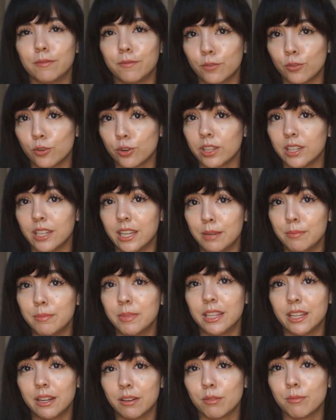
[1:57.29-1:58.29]
for them
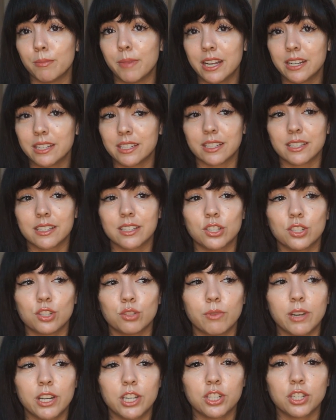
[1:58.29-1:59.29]
in their romantic
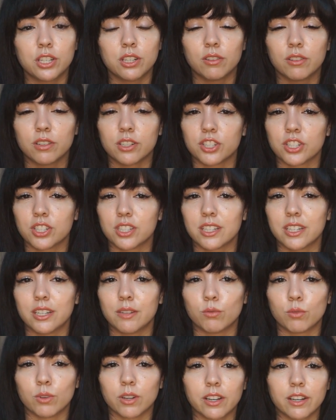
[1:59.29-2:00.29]
situation or just
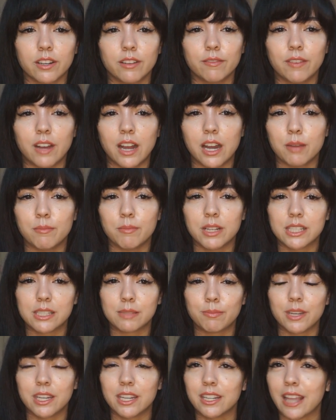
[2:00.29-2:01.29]
in work environments,
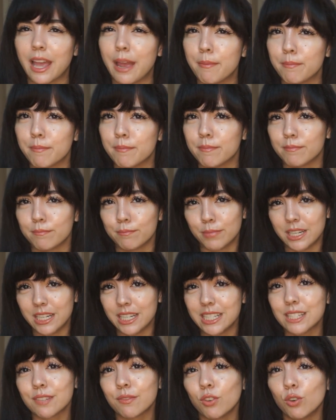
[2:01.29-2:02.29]
being that
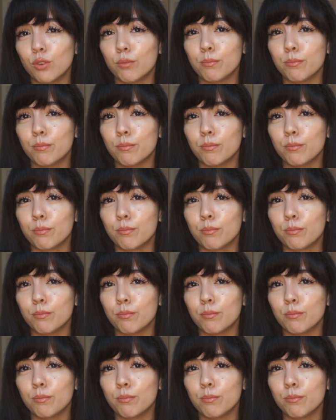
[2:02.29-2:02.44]
peaceful